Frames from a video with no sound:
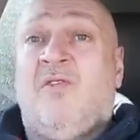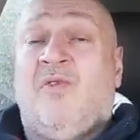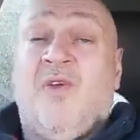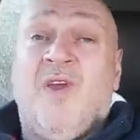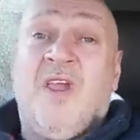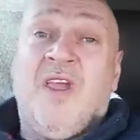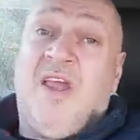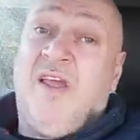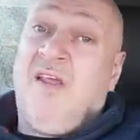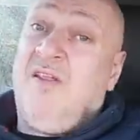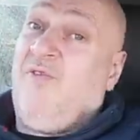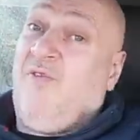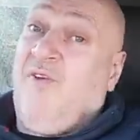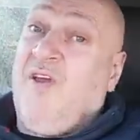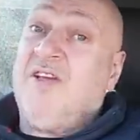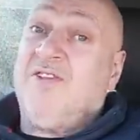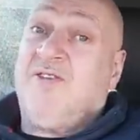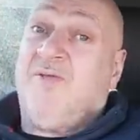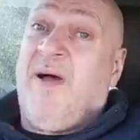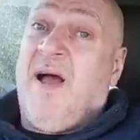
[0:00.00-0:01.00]
Well, the
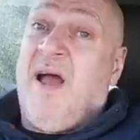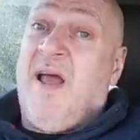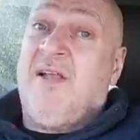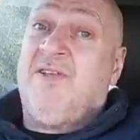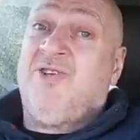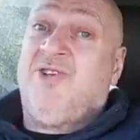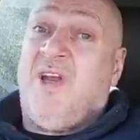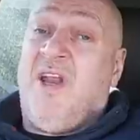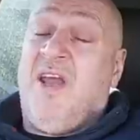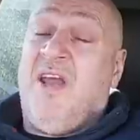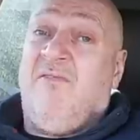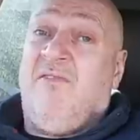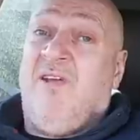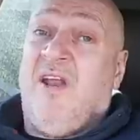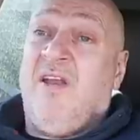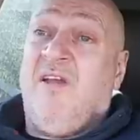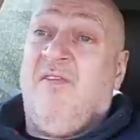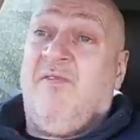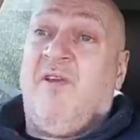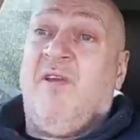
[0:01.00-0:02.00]
thing is about
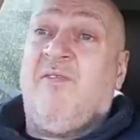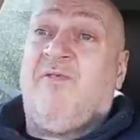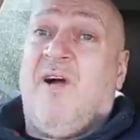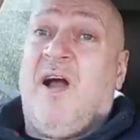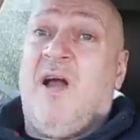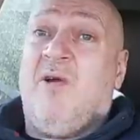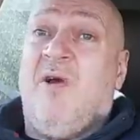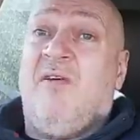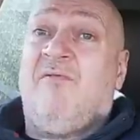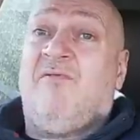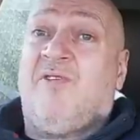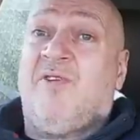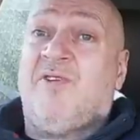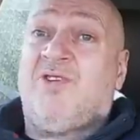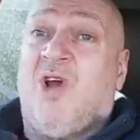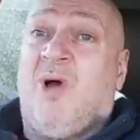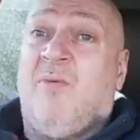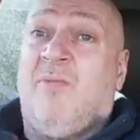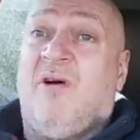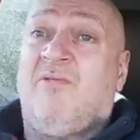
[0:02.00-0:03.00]
engineering, if I went for a
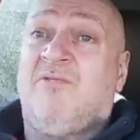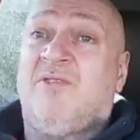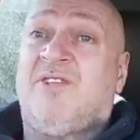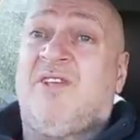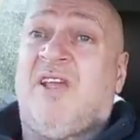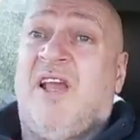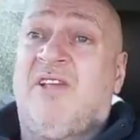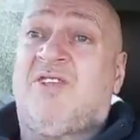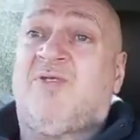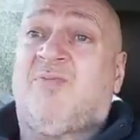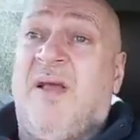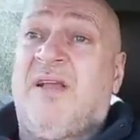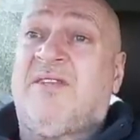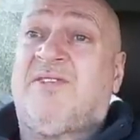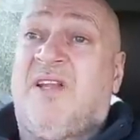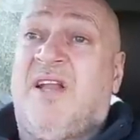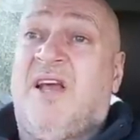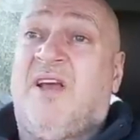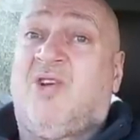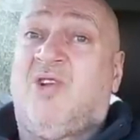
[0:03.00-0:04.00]
job, I was
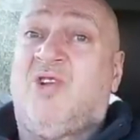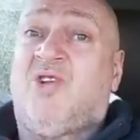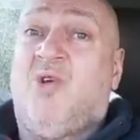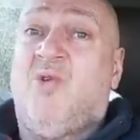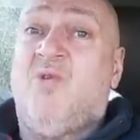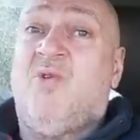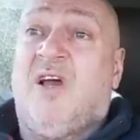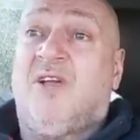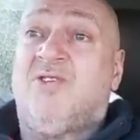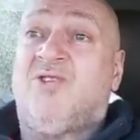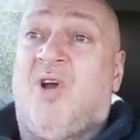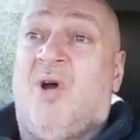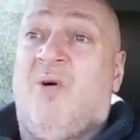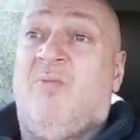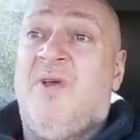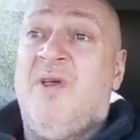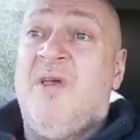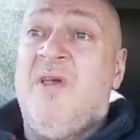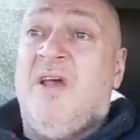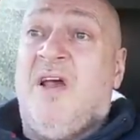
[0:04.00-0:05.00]
expected I could do that job
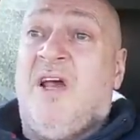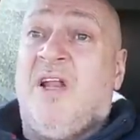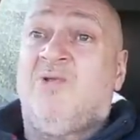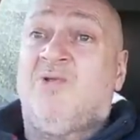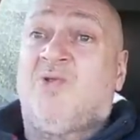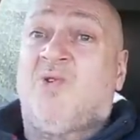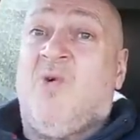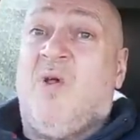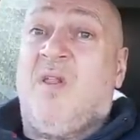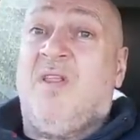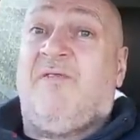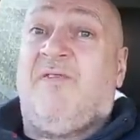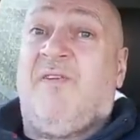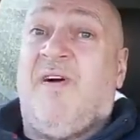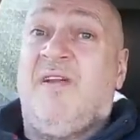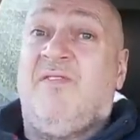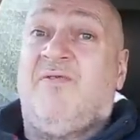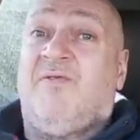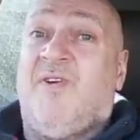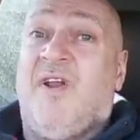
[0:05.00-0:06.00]
and I was
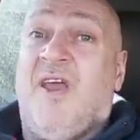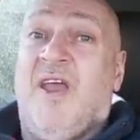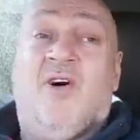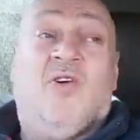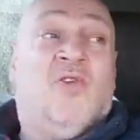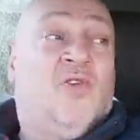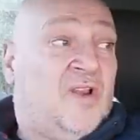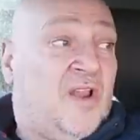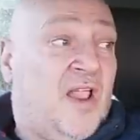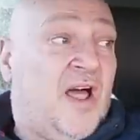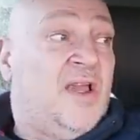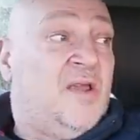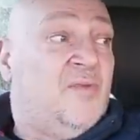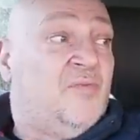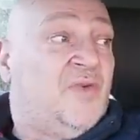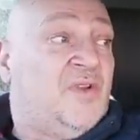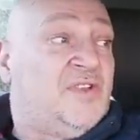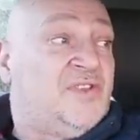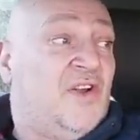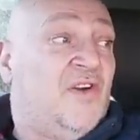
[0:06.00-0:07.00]
qualified for it,
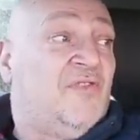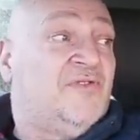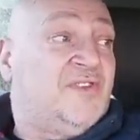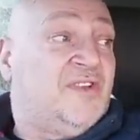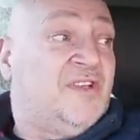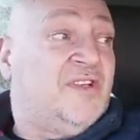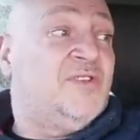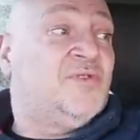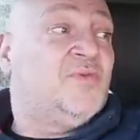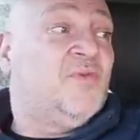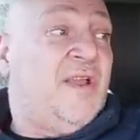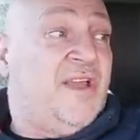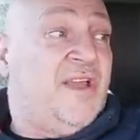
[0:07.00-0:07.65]
unlike prison officers,